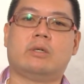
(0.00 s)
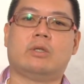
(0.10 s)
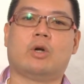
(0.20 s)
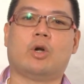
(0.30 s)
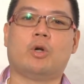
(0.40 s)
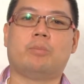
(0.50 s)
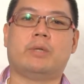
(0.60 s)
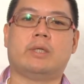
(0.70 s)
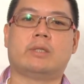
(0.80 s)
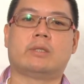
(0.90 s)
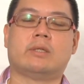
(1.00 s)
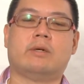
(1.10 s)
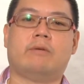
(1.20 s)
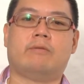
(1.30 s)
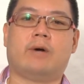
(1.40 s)
the herpes
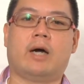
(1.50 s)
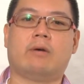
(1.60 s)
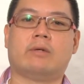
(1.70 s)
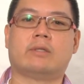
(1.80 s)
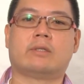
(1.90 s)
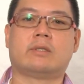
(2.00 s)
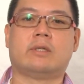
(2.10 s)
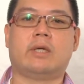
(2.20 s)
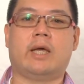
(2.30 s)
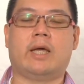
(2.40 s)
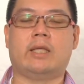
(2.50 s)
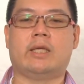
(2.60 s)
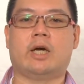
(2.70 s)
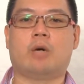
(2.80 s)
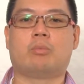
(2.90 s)
virus and
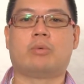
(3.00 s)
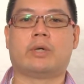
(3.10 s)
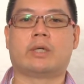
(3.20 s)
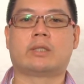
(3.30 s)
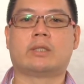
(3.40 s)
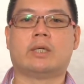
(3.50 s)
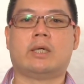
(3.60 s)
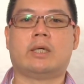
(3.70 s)
the outbreaks